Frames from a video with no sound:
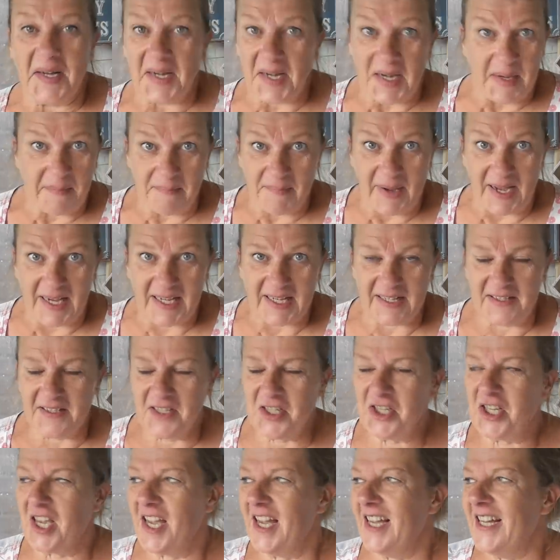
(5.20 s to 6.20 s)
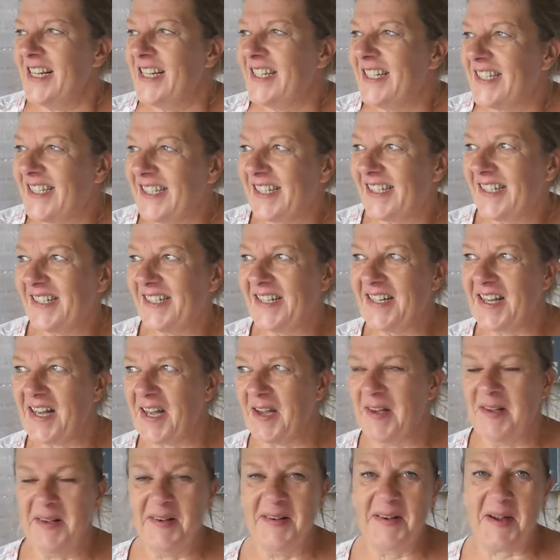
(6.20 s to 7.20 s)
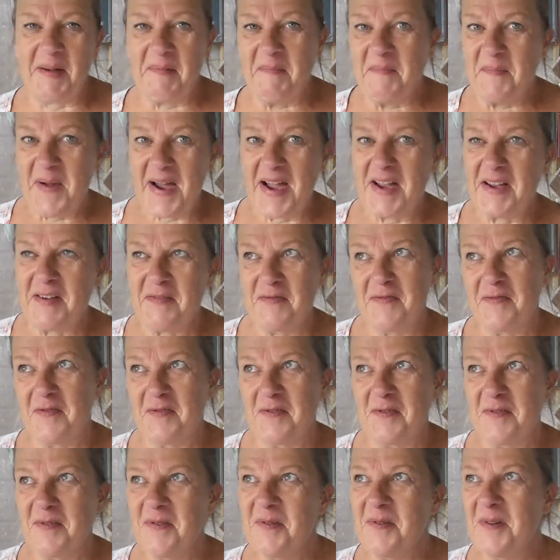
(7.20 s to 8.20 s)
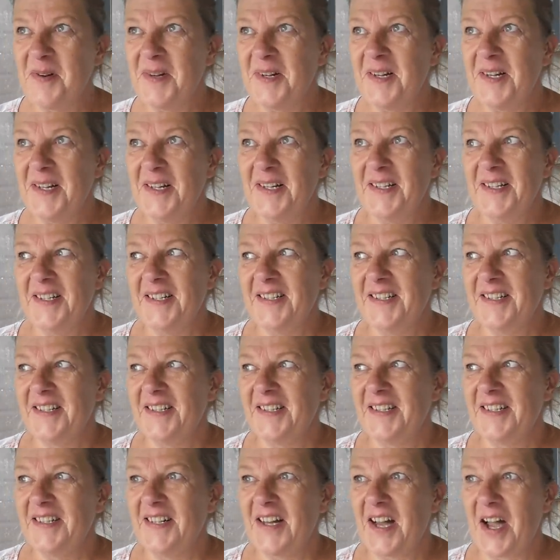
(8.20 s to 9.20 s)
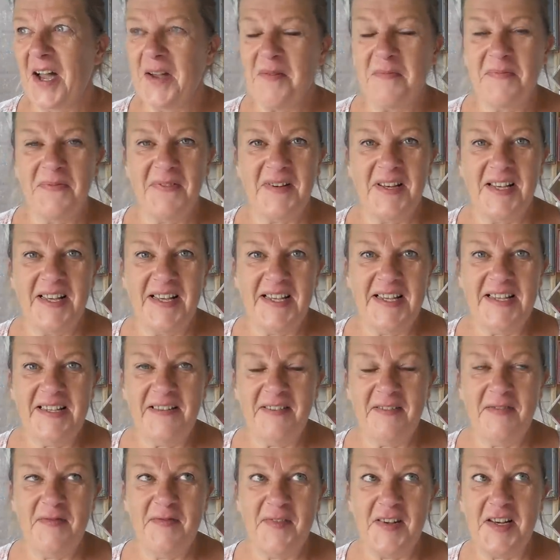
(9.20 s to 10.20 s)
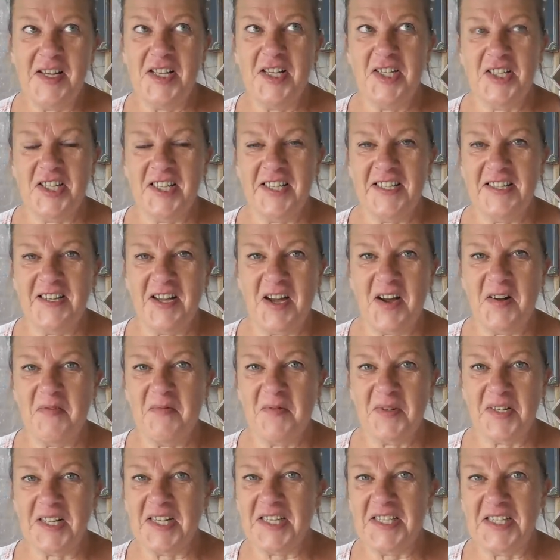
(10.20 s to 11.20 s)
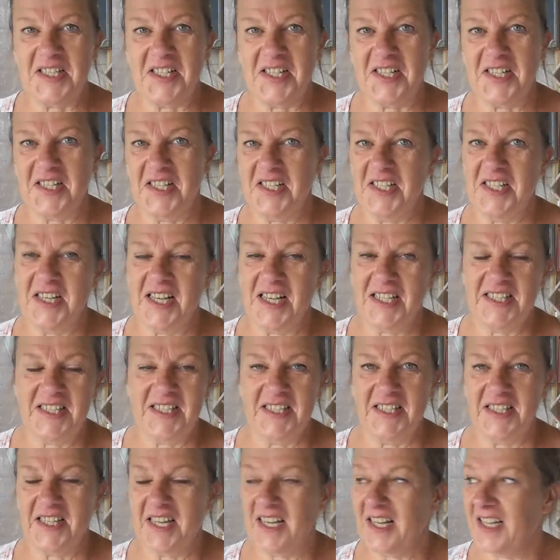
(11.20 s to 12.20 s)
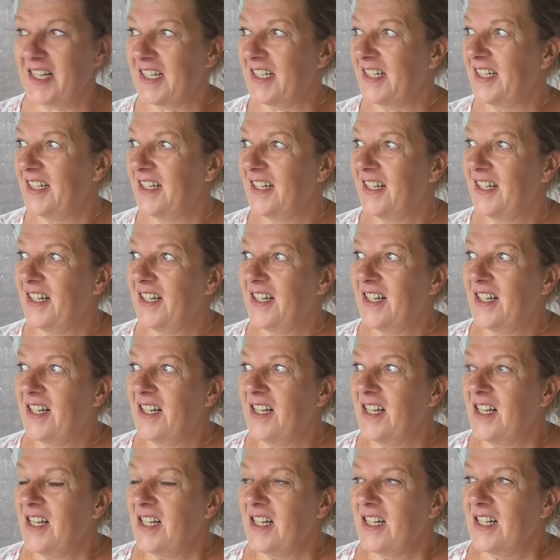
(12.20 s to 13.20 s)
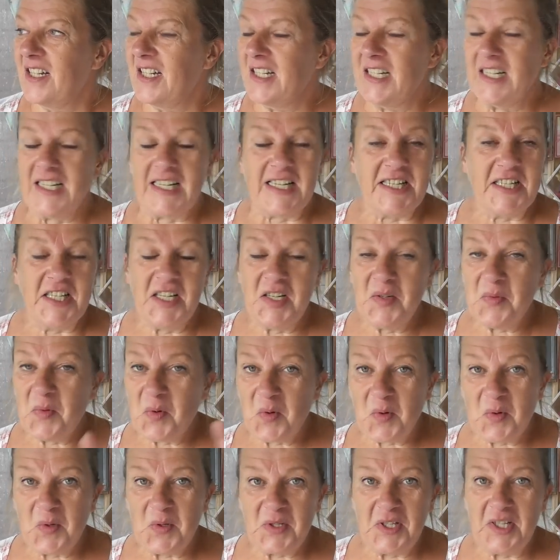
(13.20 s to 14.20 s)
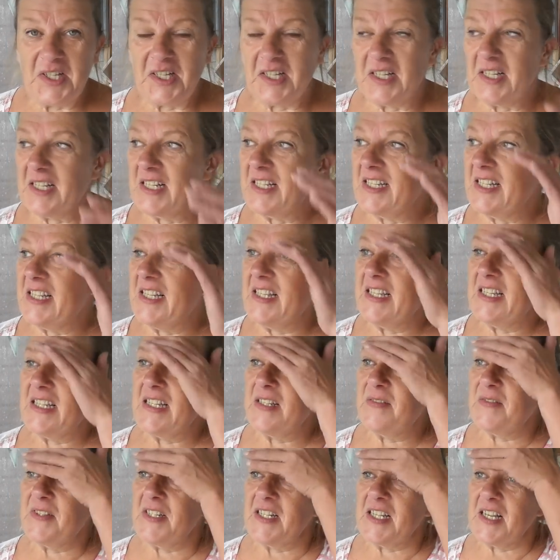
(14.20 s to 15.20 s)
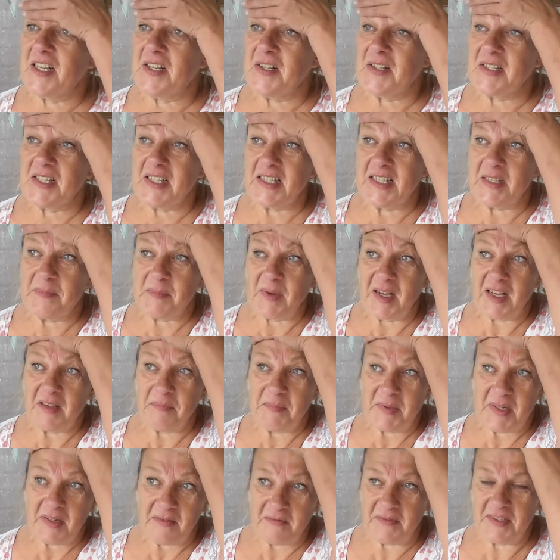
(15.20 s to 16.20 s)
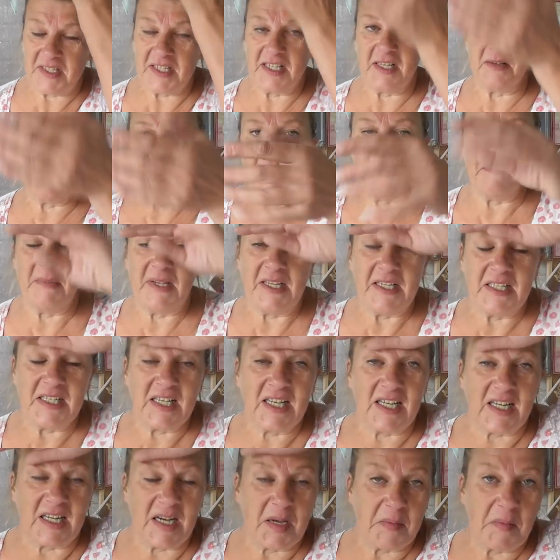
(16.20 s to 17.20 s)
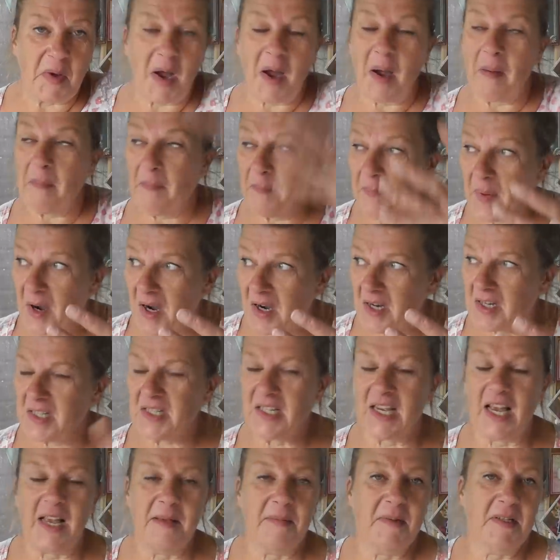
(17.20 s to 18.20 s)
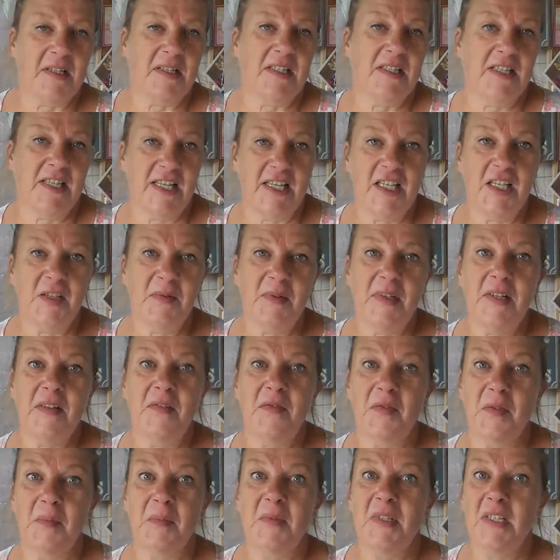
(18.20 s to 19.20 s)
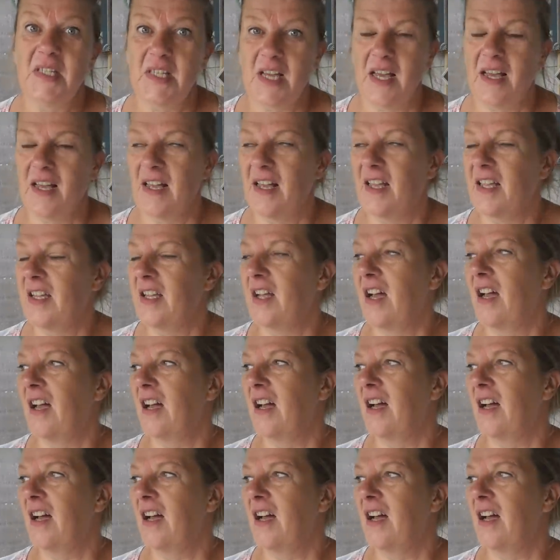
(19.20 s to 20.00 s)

I'm back in the shed. I'm back for, hopefully, finishing what I started yesterday. I don't know what order you're going to see these videos in. There might have been a video in the meantime, but I'm continuing from the day